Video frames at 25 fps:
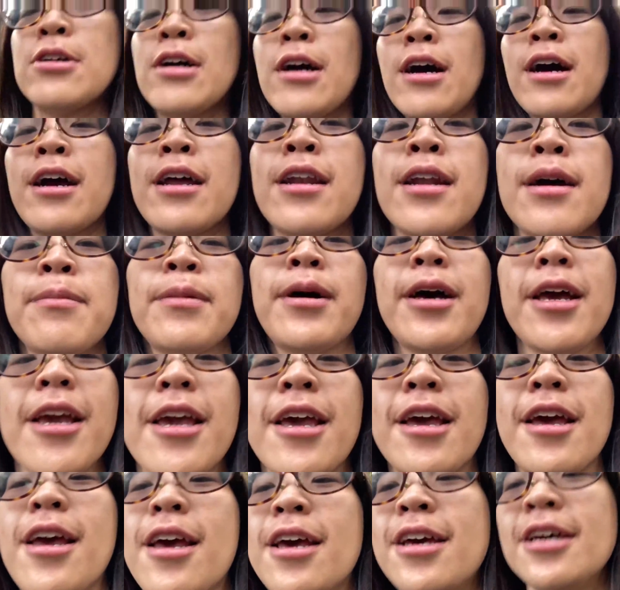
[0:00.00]
And I'm like,
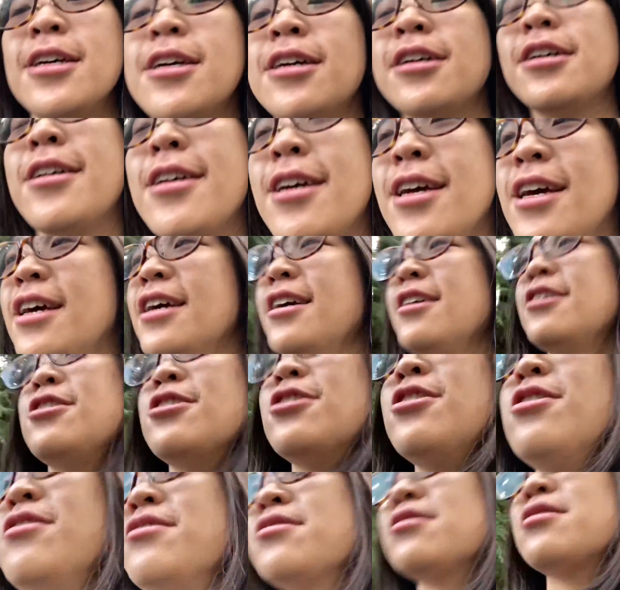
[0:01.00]
hey,
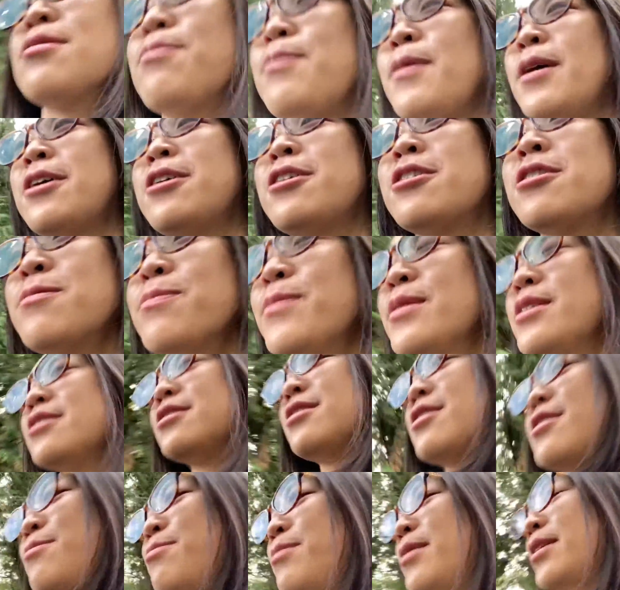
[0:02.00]
you're inspiring me
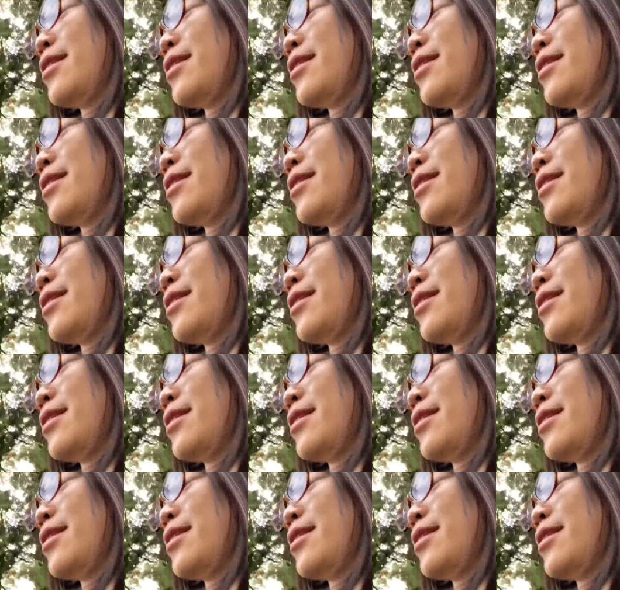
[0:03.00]
to make